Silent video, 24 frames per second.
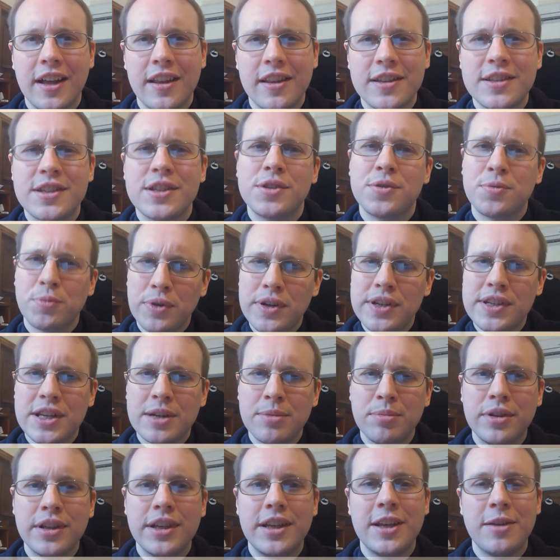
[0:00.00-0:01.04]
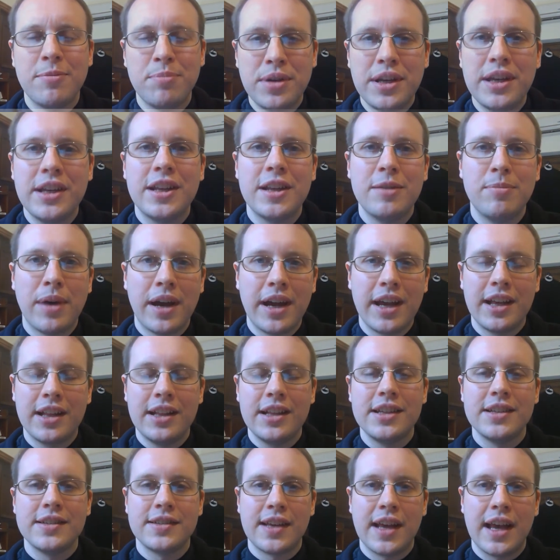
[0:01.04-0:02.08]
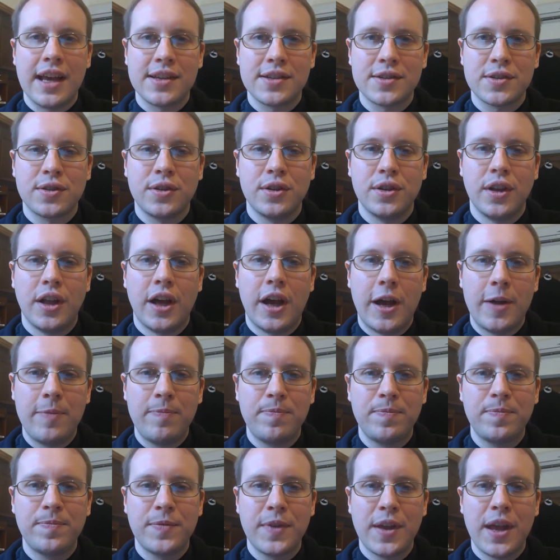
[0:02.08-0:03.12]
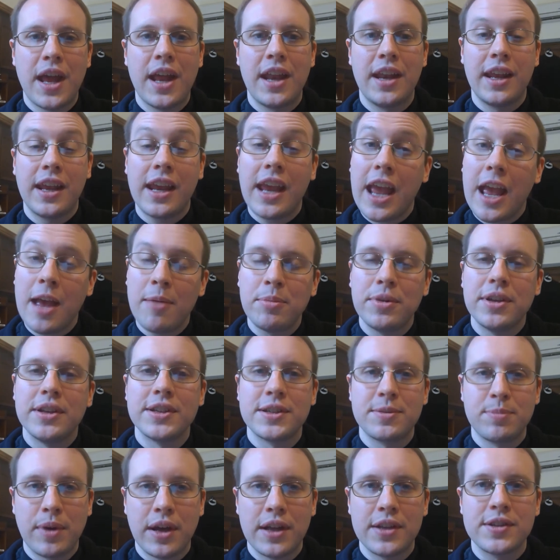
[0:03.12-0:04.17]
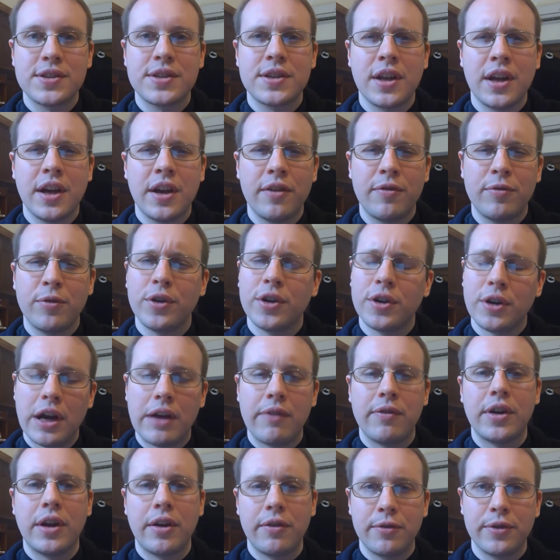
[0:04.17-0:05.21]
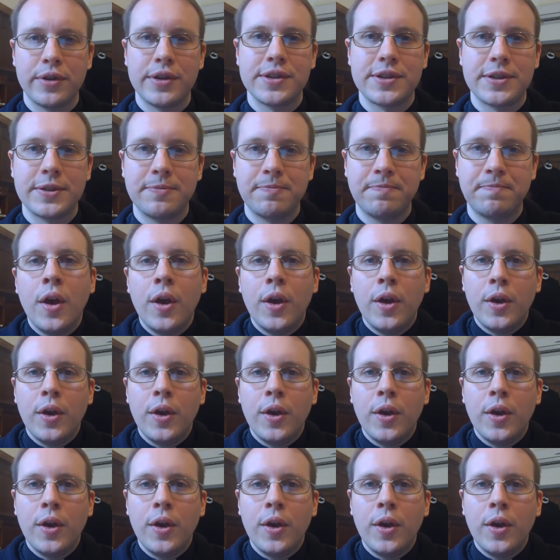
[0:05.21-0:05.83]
this is reasonably impeded by ecclesiastical law, and it can be dispensed for a grave enough reason.